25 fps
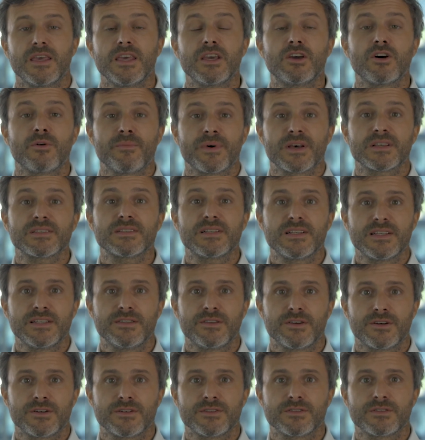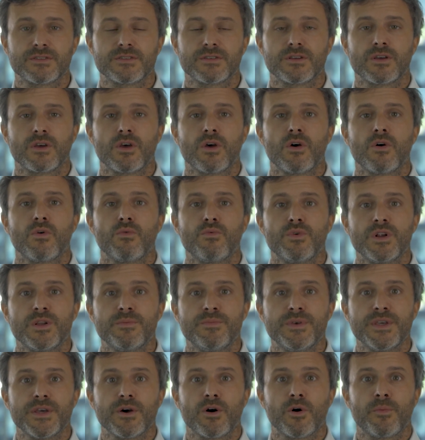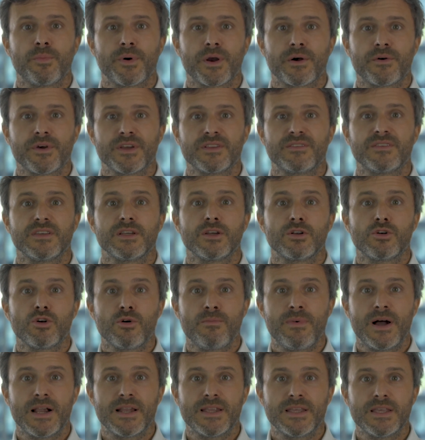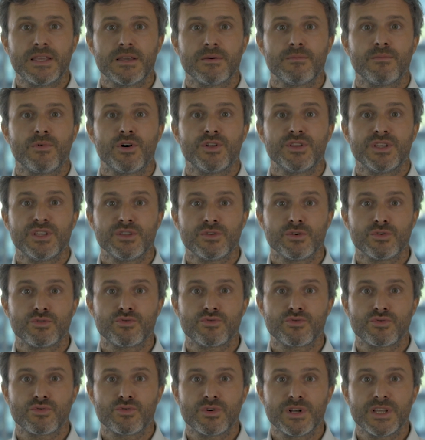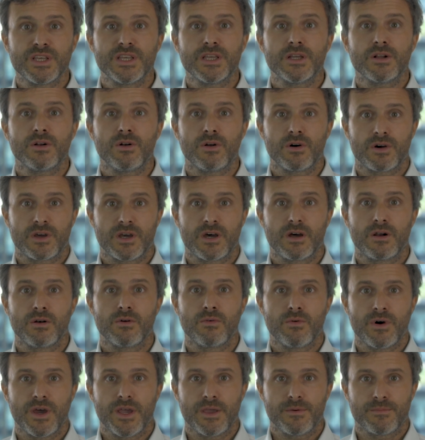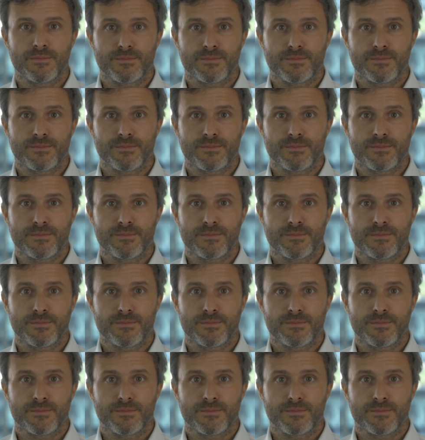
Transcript: E-commerce leaders will be operating globally but in a truly local way.